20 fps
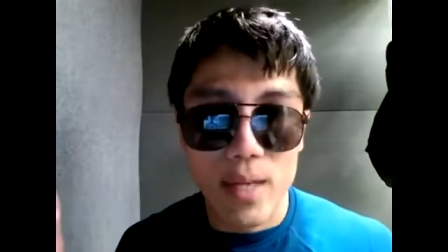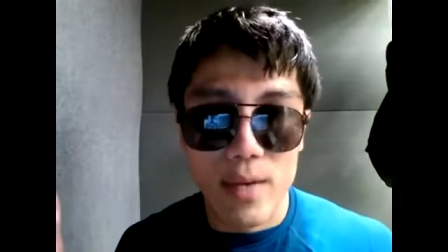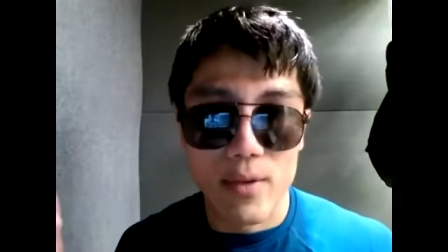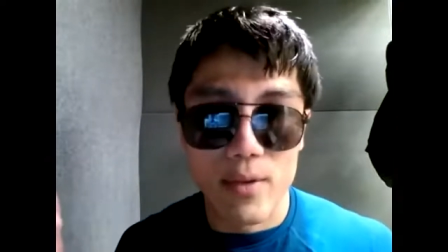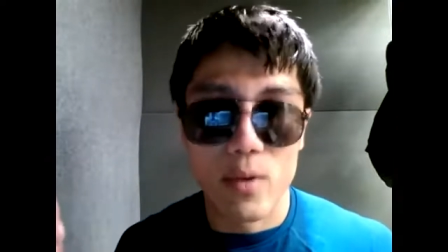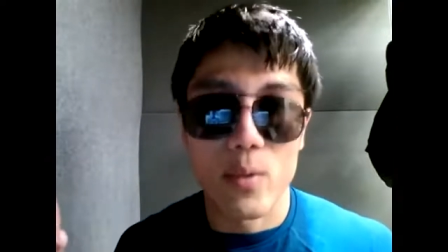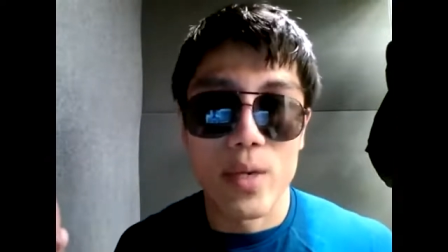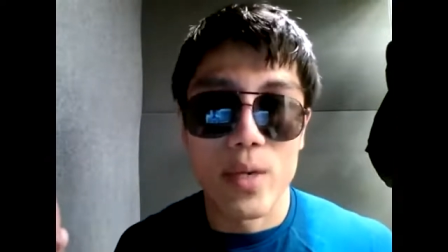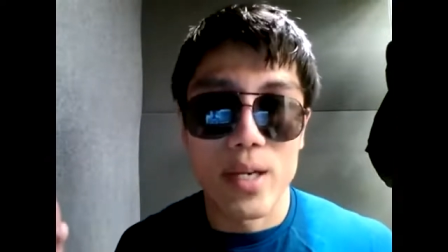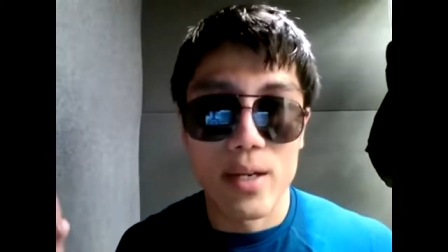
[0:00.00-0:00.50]

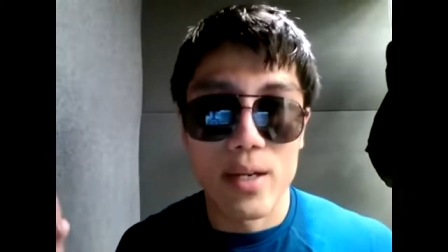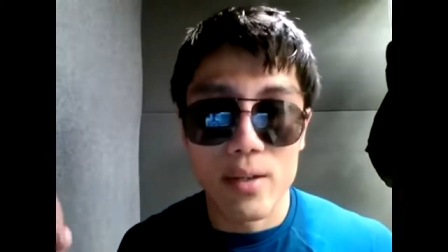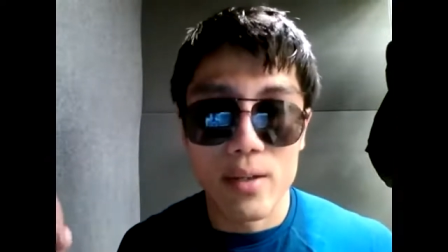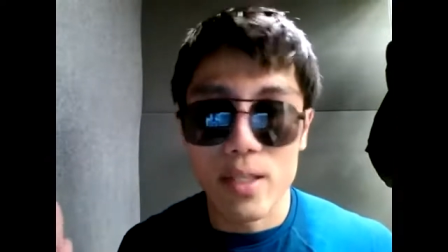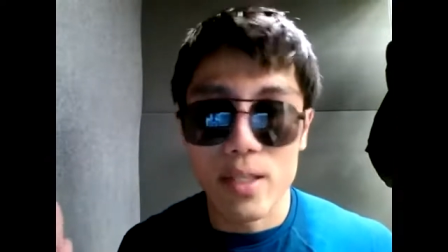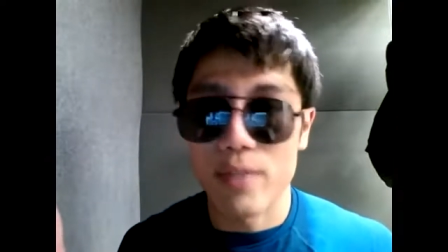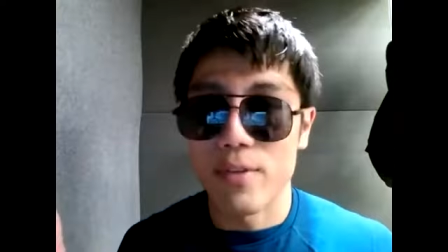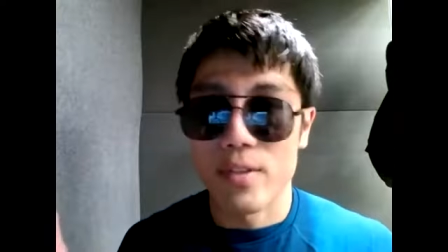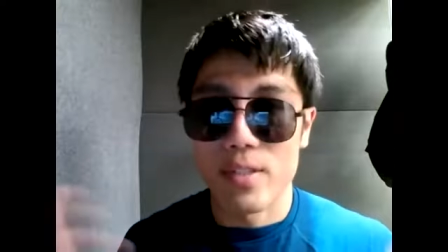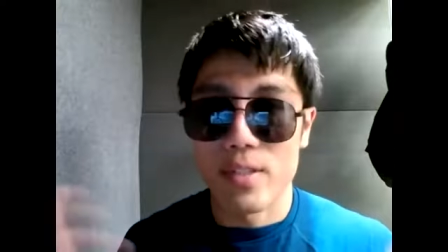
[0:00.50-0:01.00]

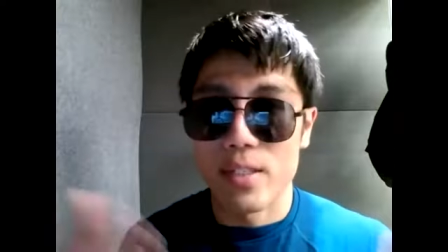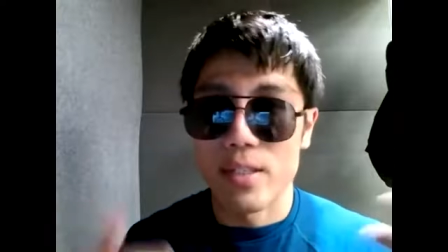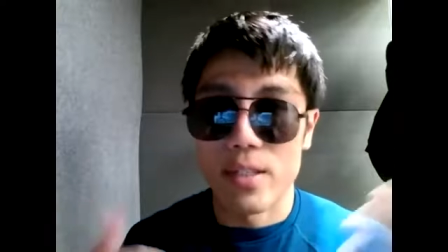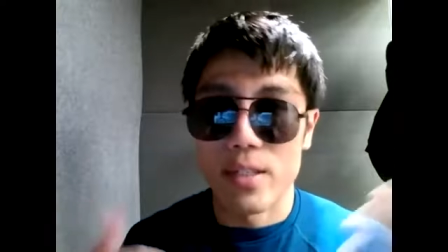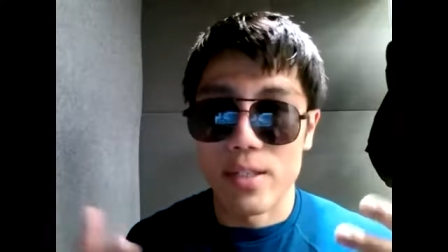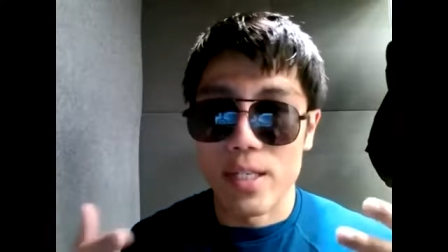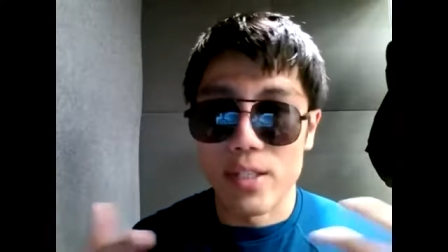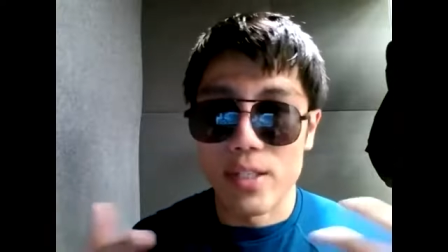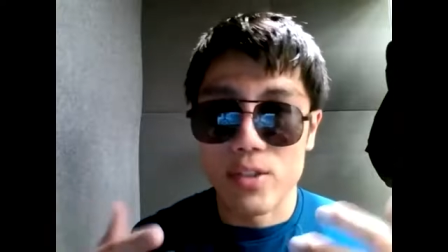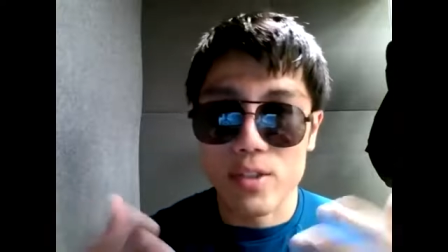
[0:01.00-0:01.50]
everywhere if it's in
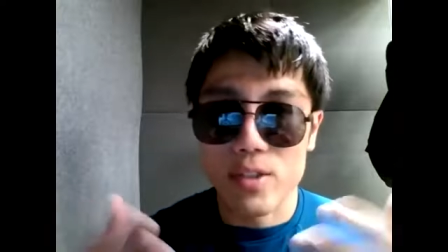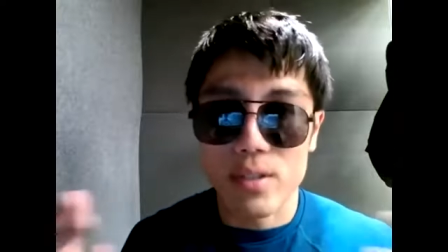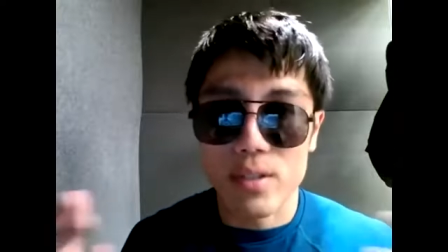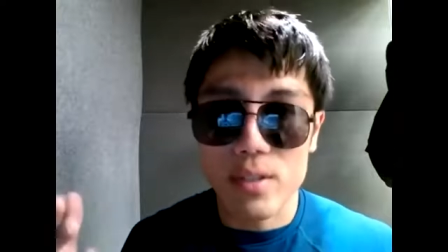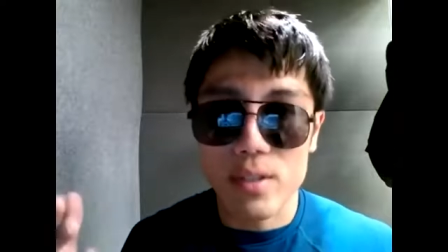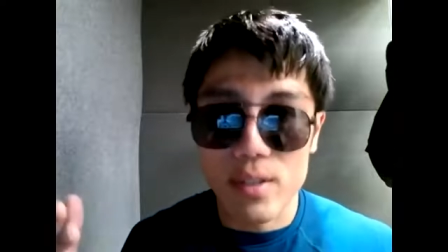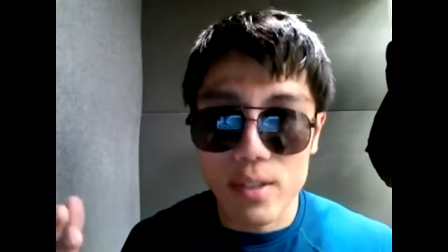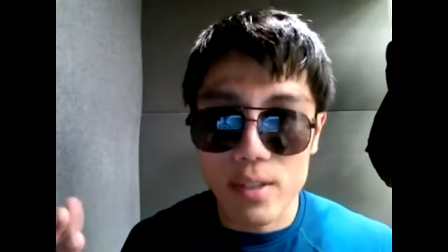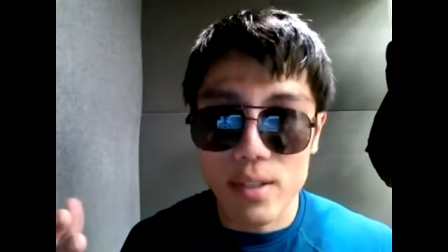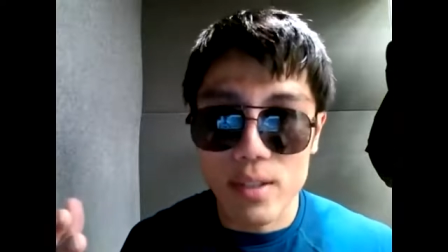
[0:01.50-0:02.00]
their
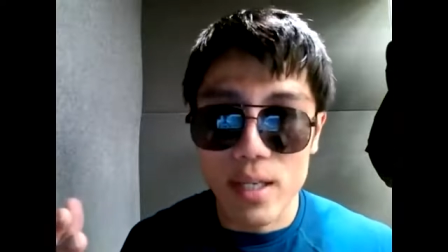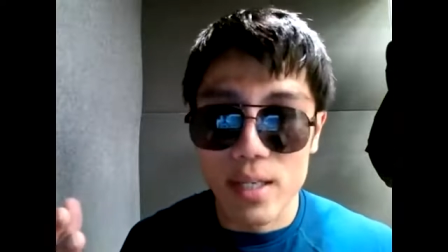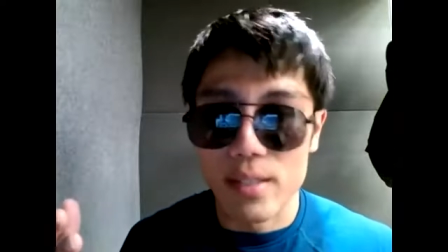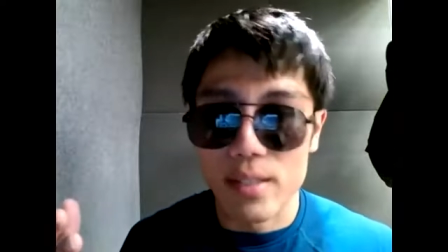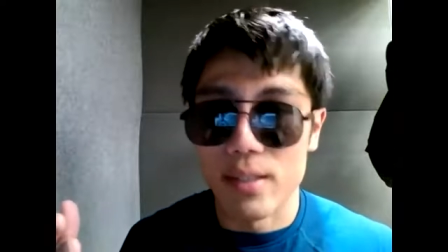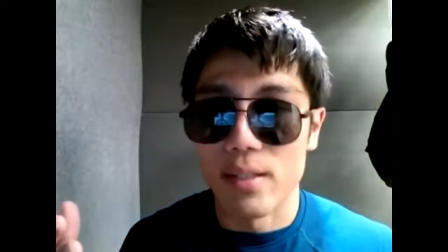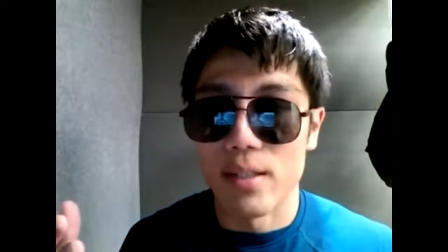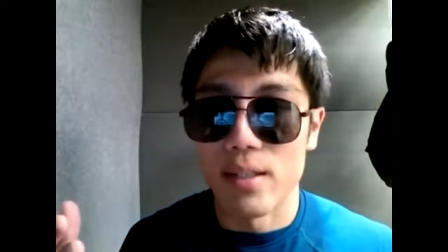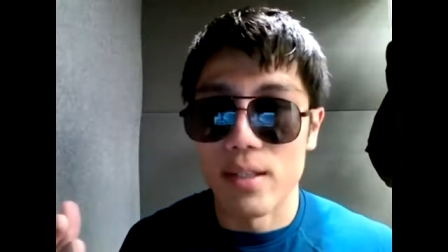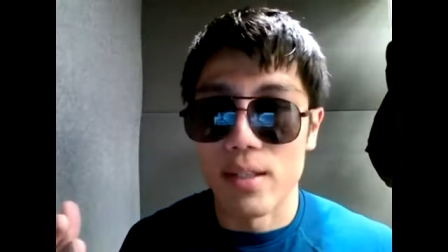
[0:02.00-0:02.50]
nature,
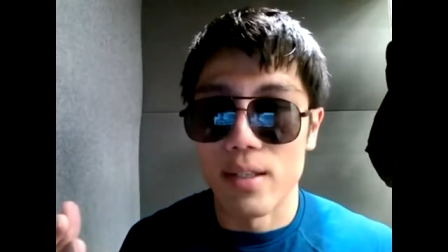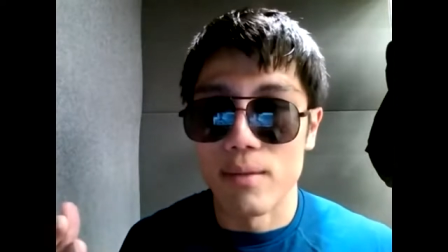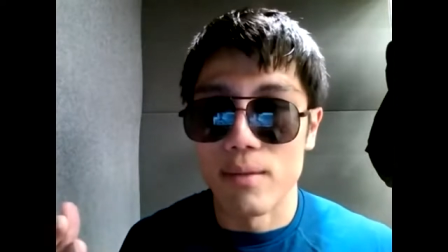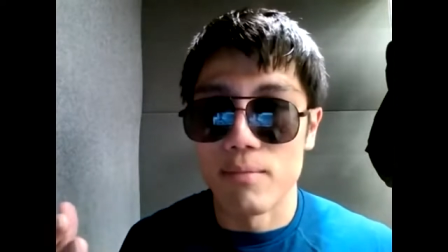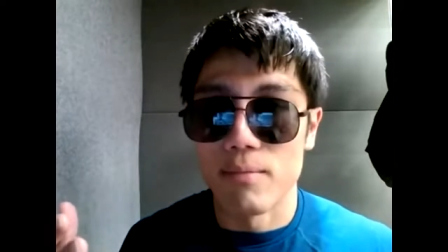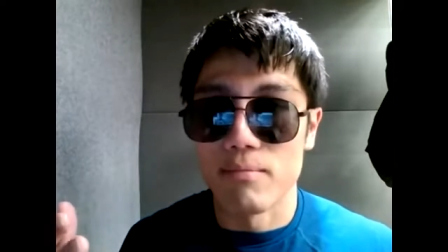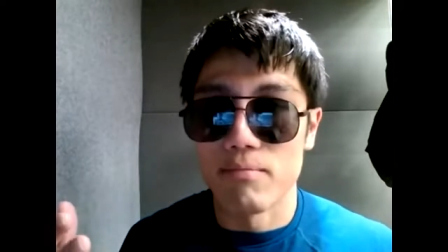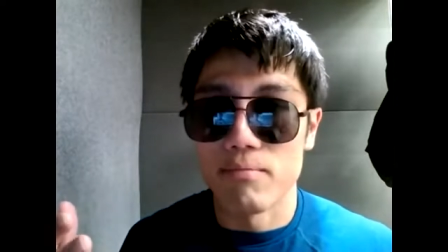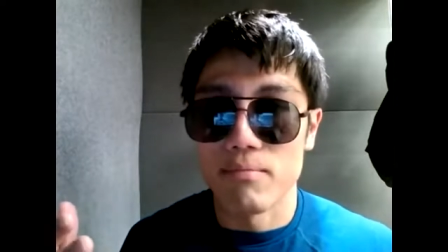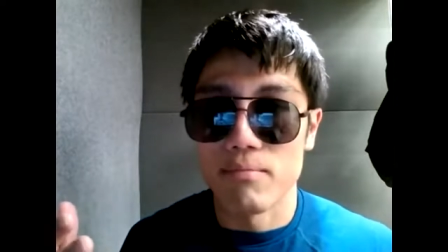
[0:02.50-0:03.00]
and
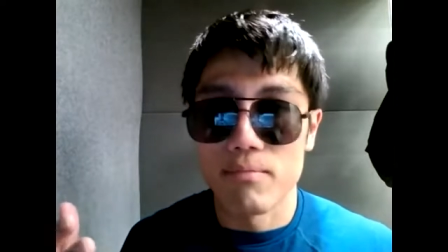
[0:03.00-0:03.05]
uh,